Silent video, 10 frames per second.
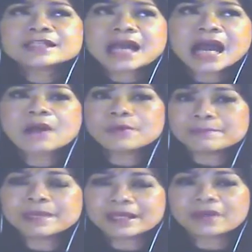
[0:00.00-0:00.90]
just how we
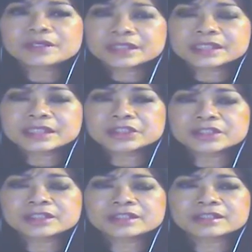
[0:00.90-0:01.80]
make our
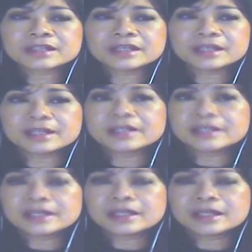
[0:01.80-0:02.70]
decisions
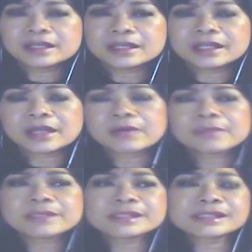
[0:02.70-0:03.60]
in our
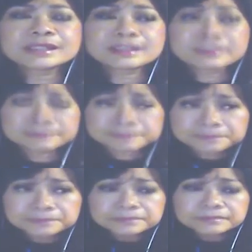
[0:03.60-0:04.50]
business.
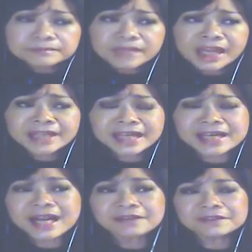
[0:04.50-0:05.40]
And
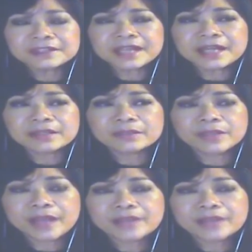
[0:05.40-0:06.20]
then after that, we